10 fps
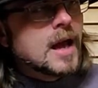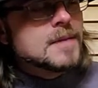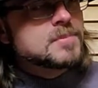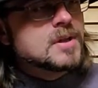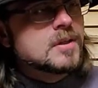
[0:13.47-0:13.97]

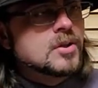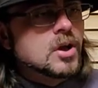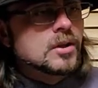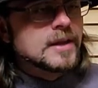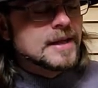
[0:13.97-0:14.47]
IPA du
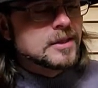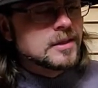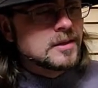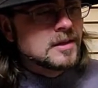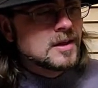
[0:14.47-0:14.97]

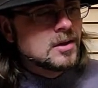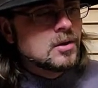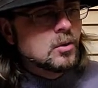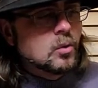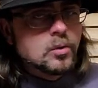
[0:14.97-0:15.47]
Nord-Est,
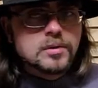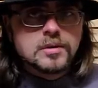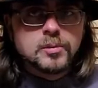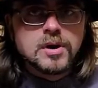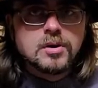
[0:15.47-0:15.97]
or as
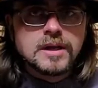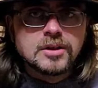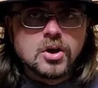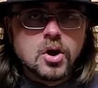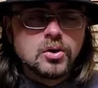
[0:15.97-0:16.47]
we all like to
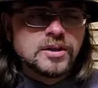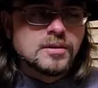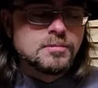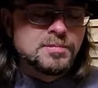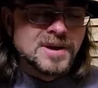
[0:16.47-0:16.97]
call
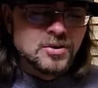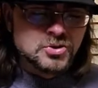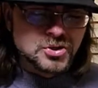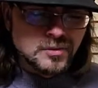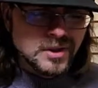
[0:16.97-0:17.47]
it, bear
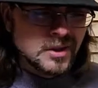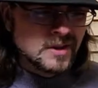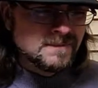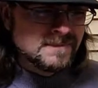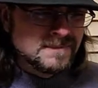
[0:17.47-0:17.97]

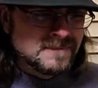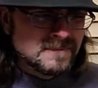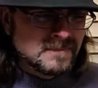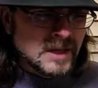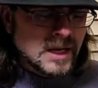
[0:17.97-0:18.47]
juice.
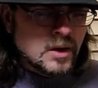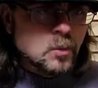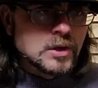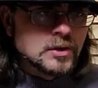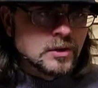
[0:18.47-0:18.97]
I
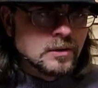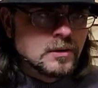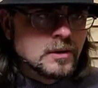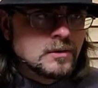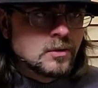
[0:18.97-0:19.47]
wonder,
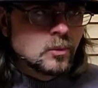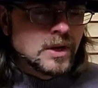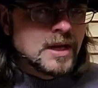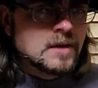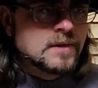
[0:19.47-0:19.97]
what
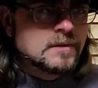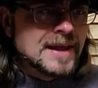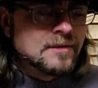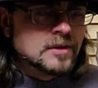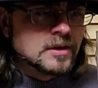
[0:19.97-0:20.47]
kind of an
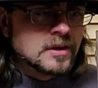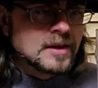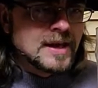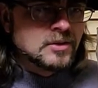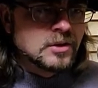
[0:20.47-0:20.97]
effort does it
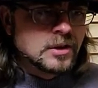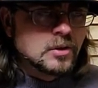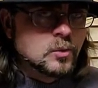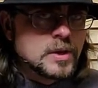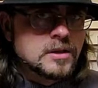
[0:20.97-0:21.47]
take to
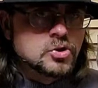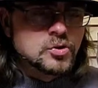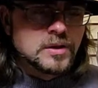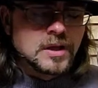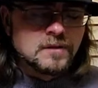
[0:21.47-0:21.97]
squeeze
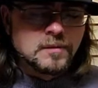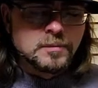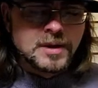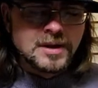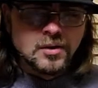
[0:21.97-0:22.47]
juice out of a
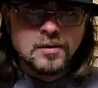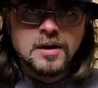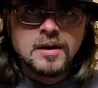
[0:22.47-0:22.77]
bear?